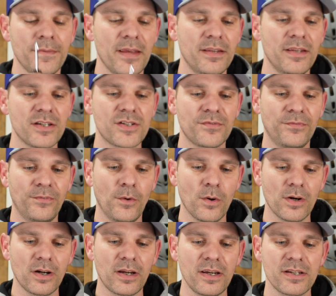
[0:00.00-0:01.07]
And this
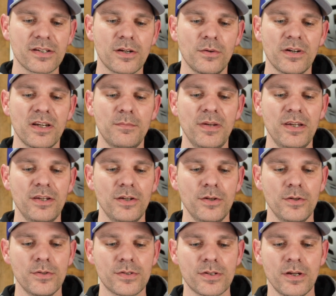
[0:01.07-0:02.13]
fork is going to be
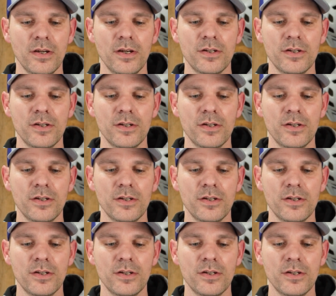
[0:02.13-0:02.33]
used